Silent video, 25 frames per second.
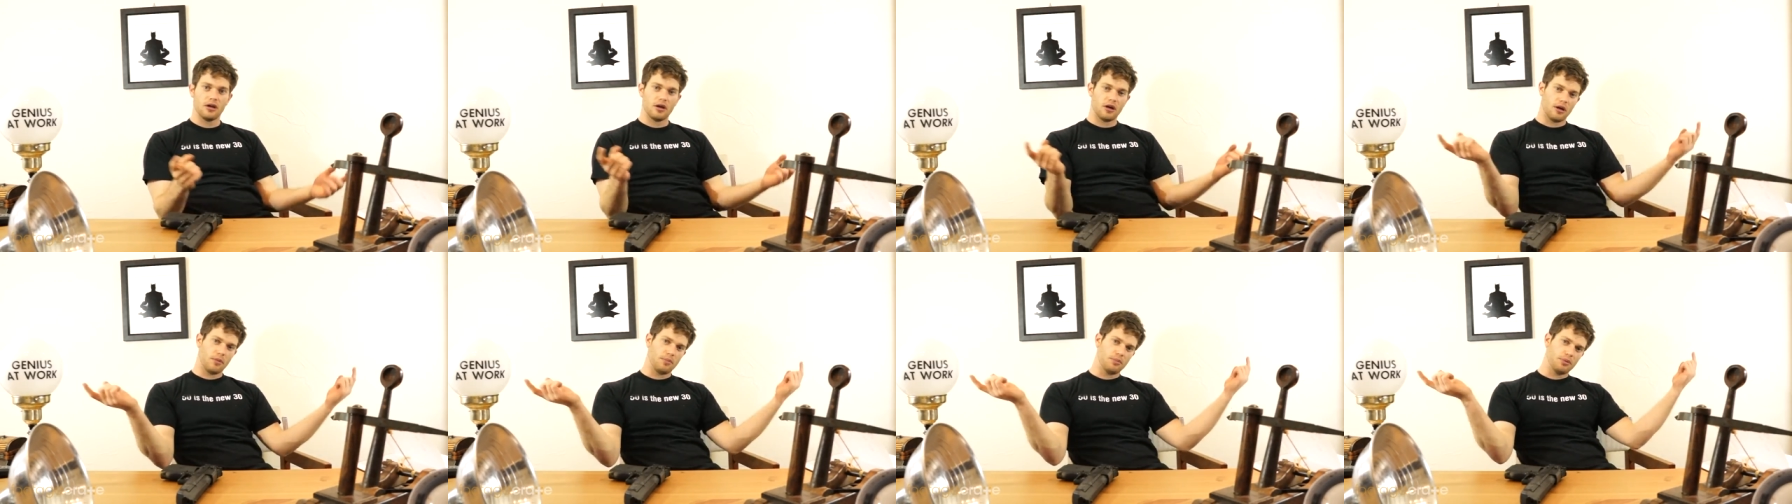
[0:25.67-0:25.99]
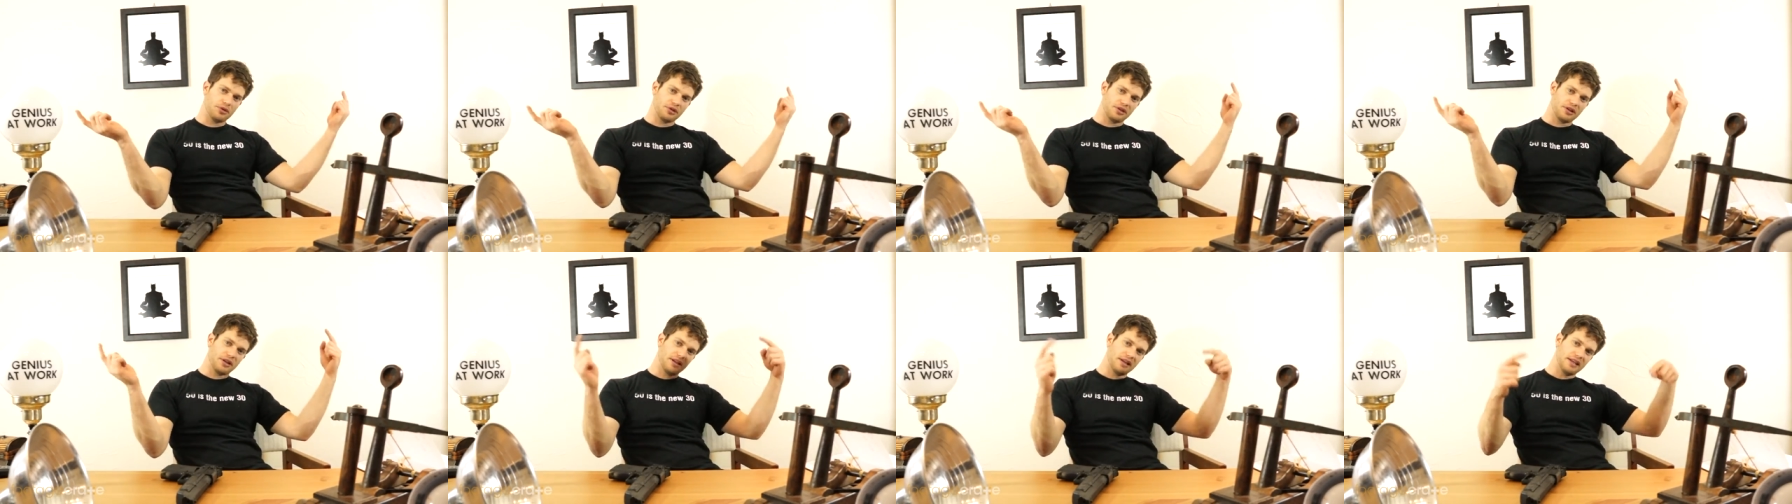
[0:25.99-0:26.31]
I'll
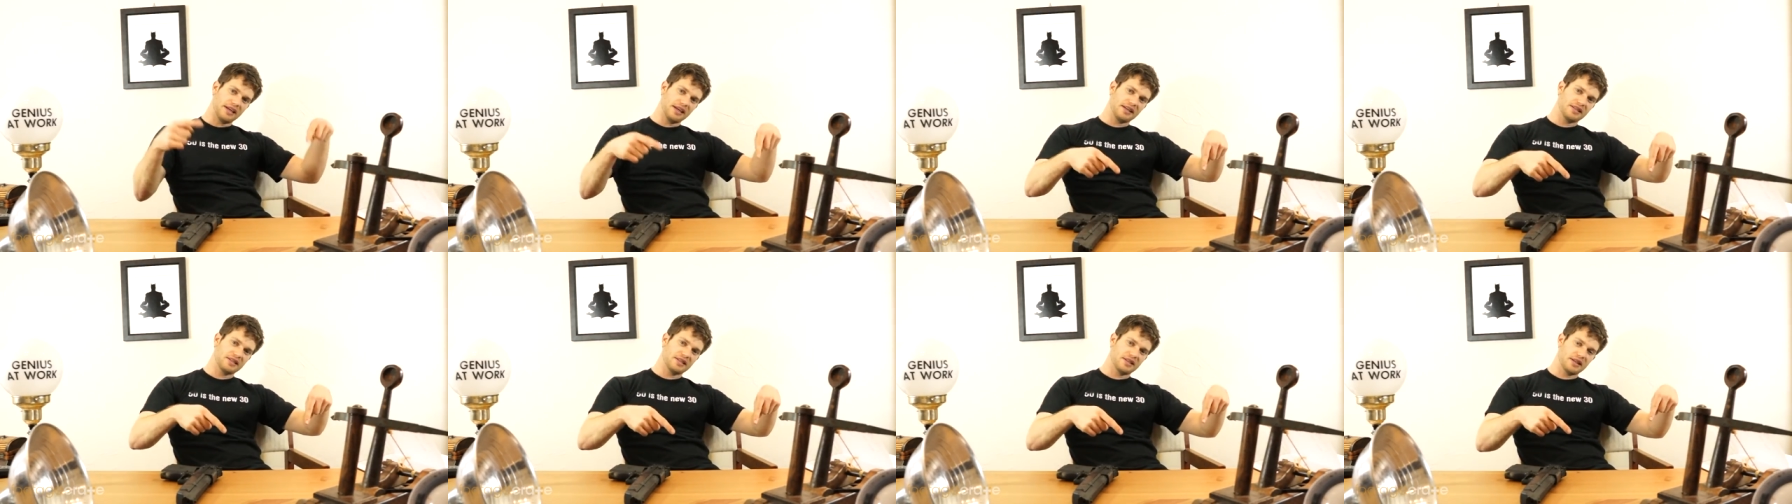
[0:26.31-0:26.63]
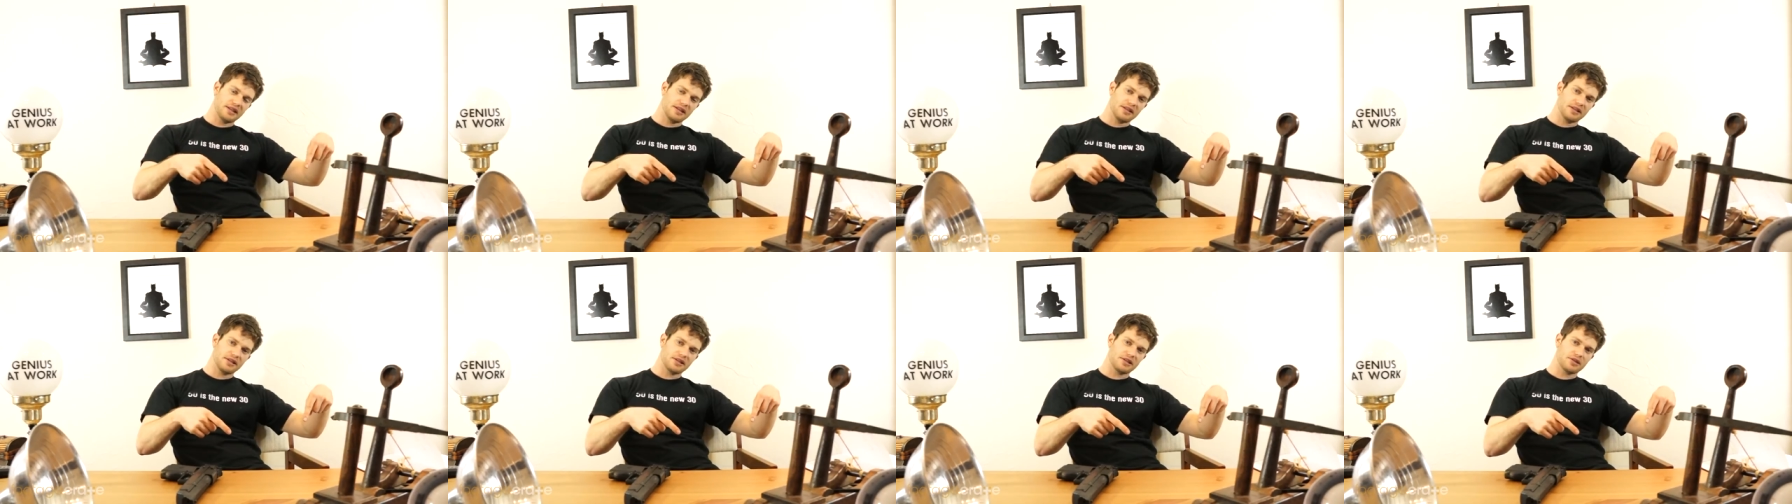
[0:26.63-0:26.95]
put the links in
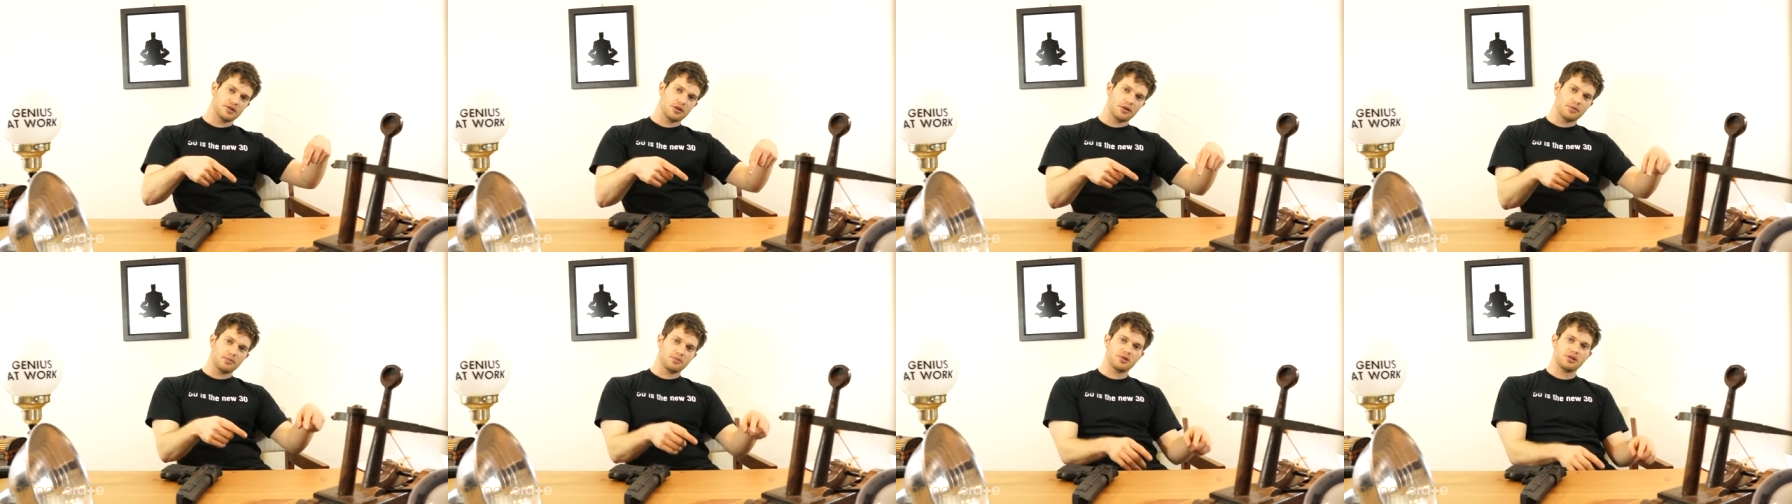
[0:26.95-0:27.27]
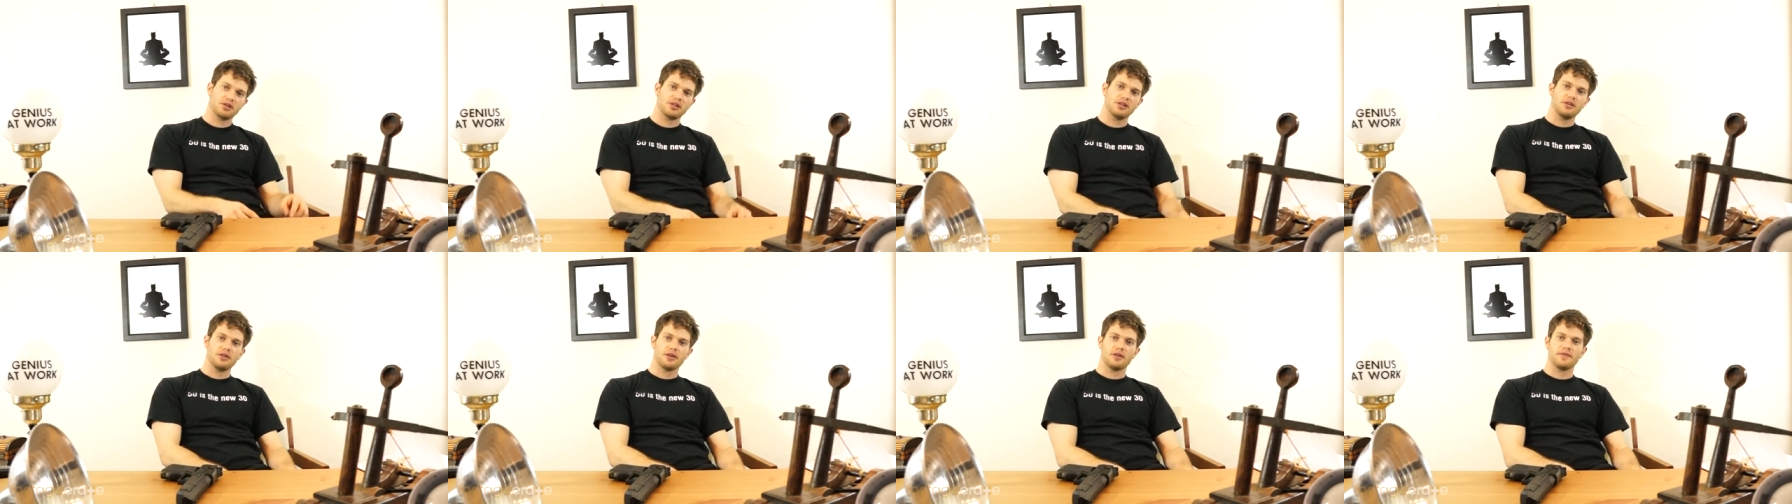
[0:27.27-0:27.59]
the
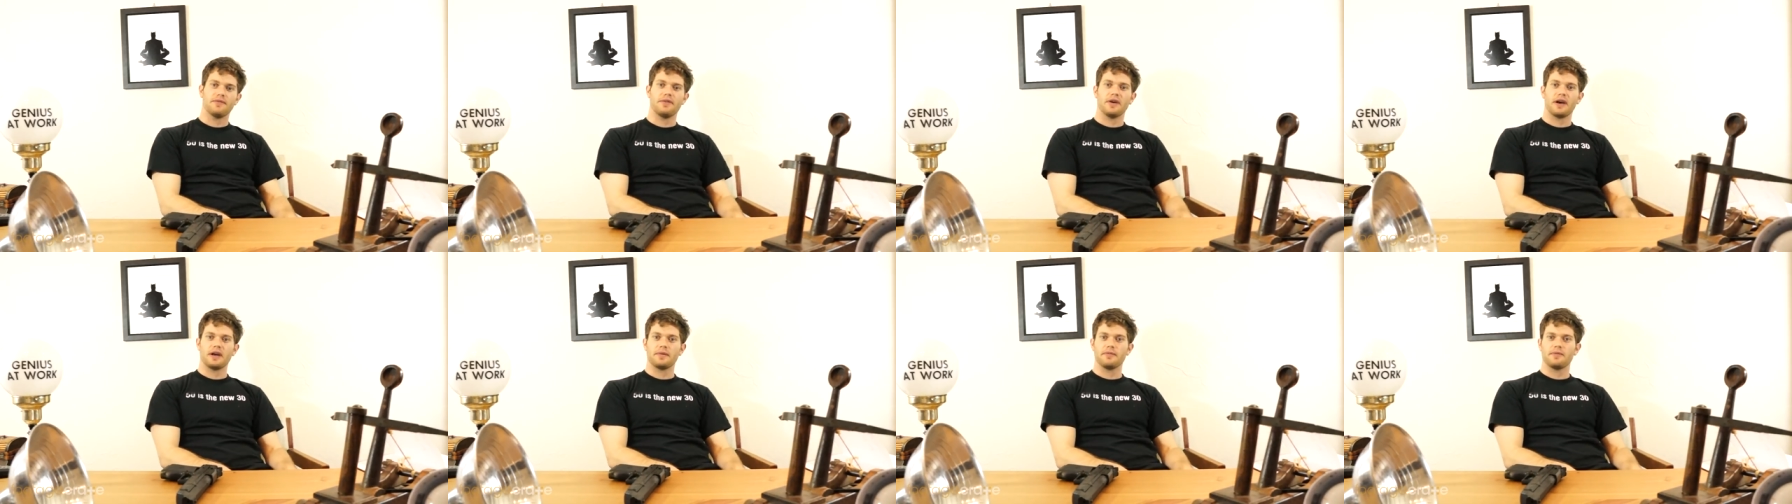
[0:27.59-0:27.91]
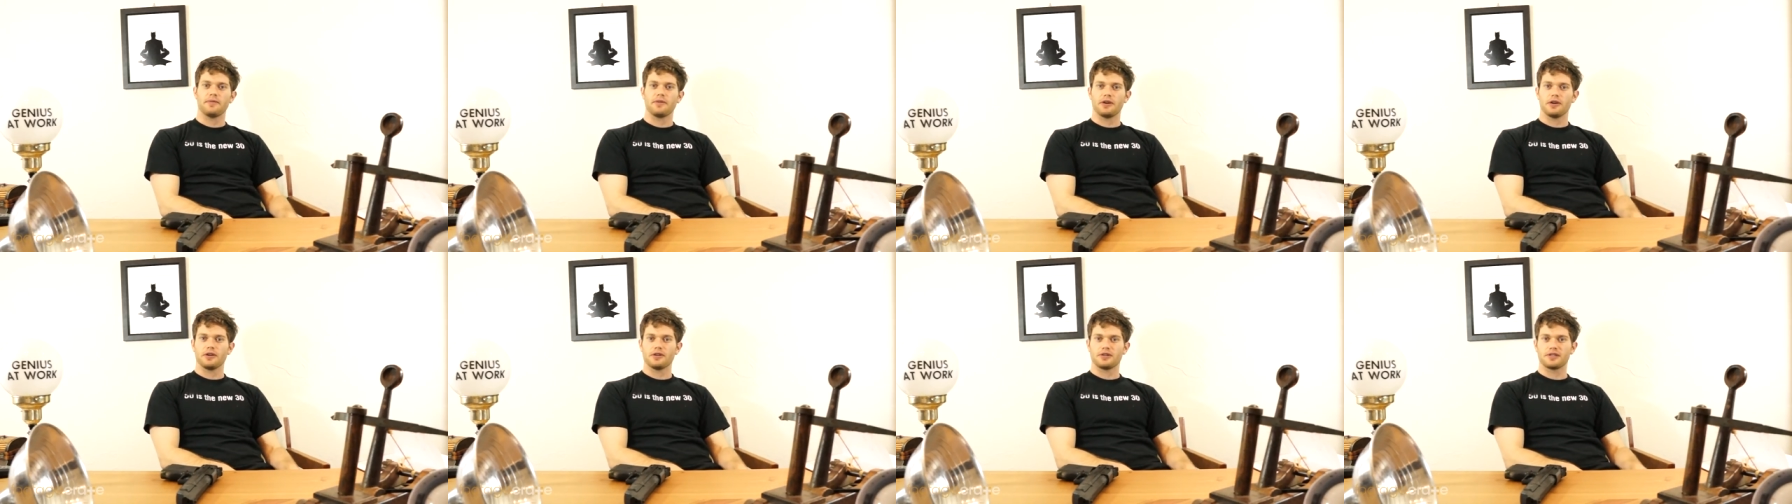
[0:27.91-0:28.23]
description, you can find
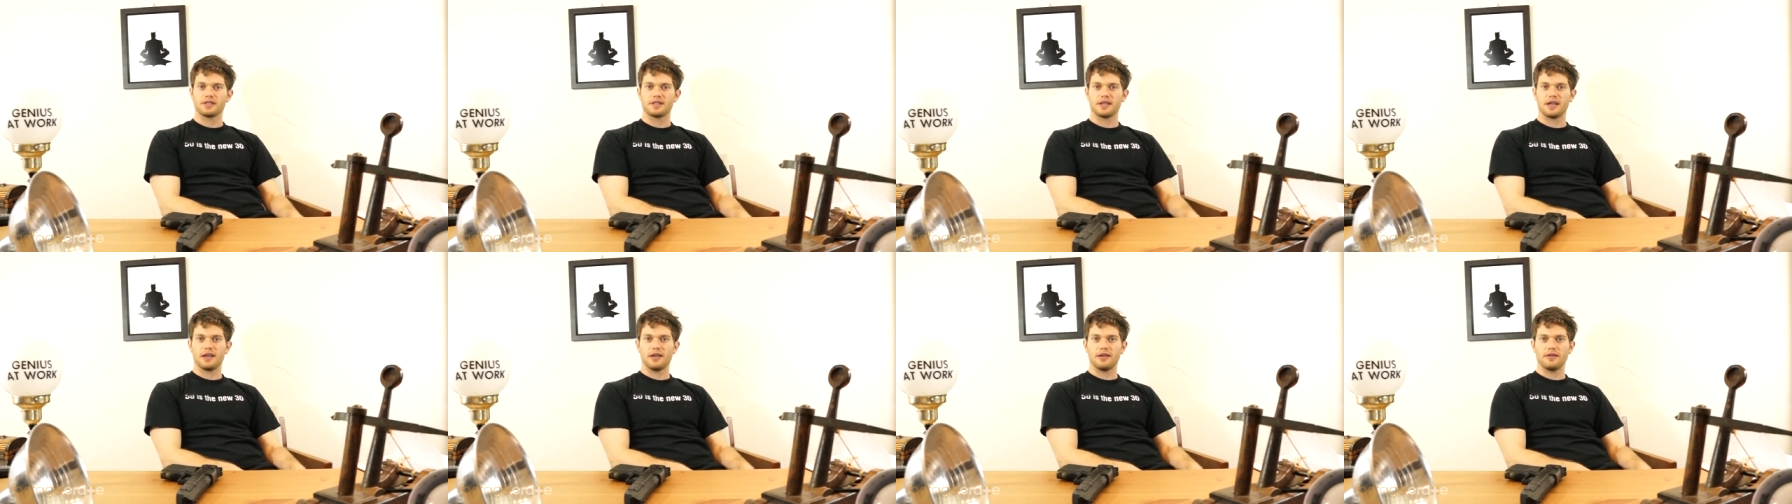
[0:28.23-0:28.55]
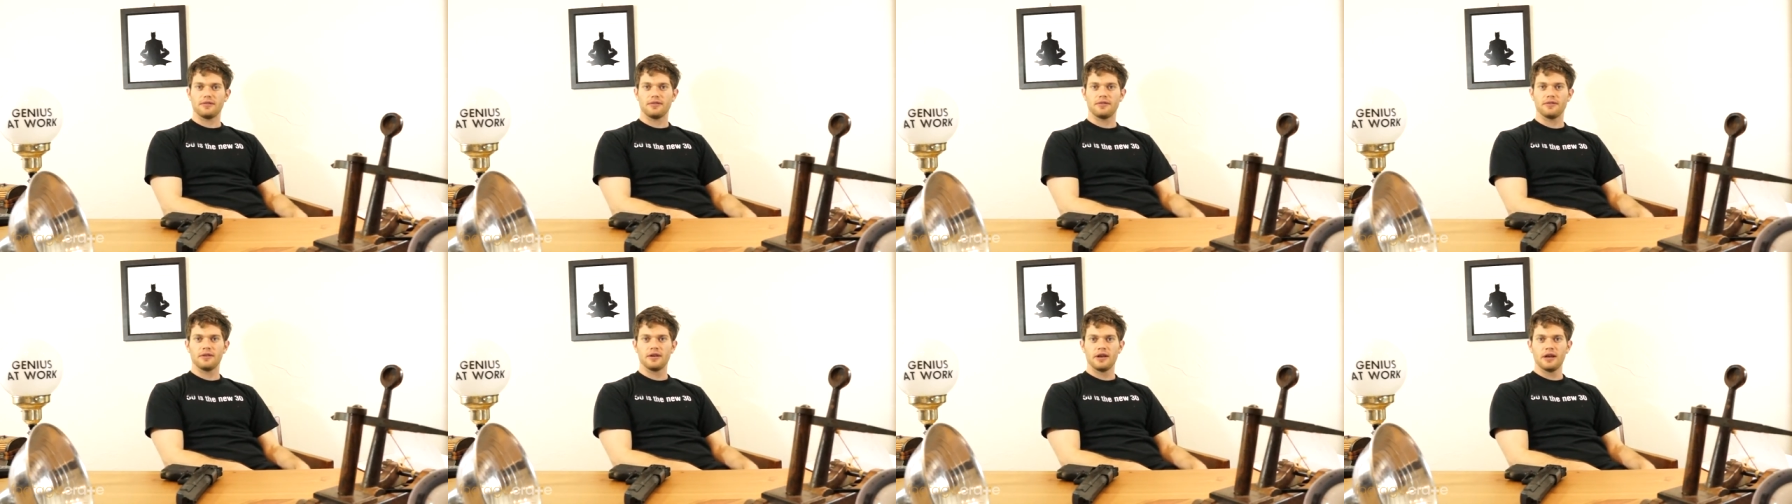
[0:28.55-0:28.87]
them for
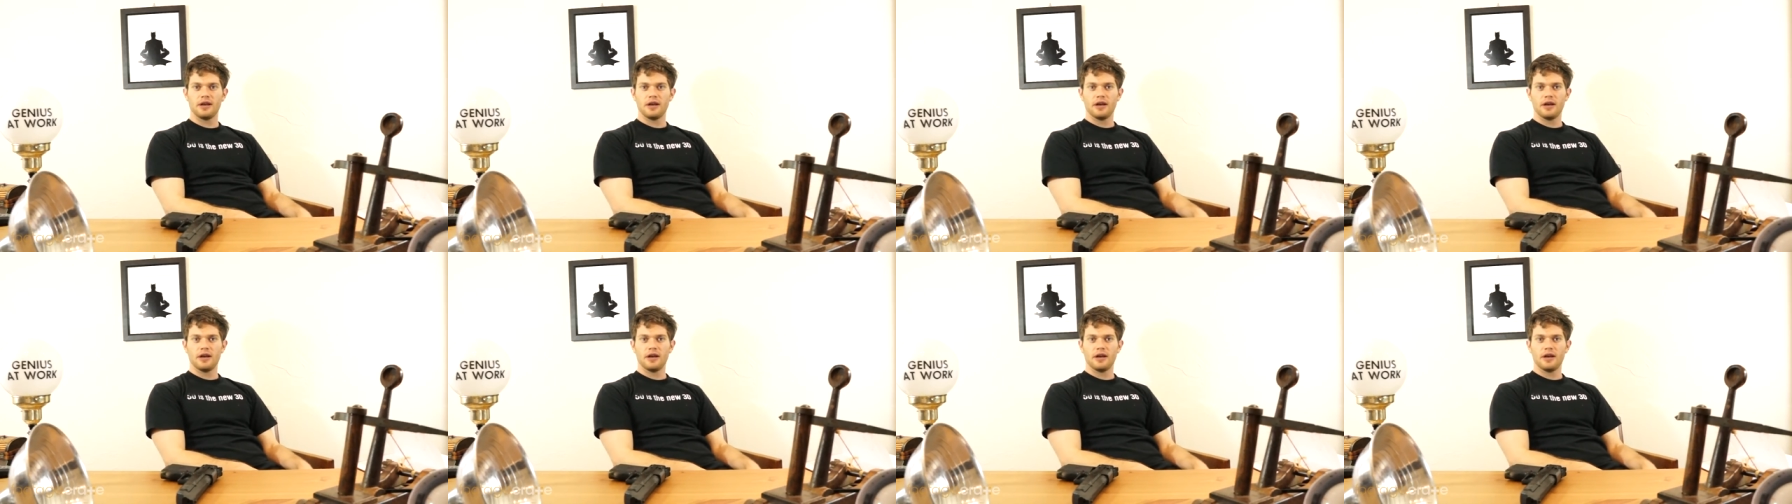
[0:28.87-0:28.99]
yourself.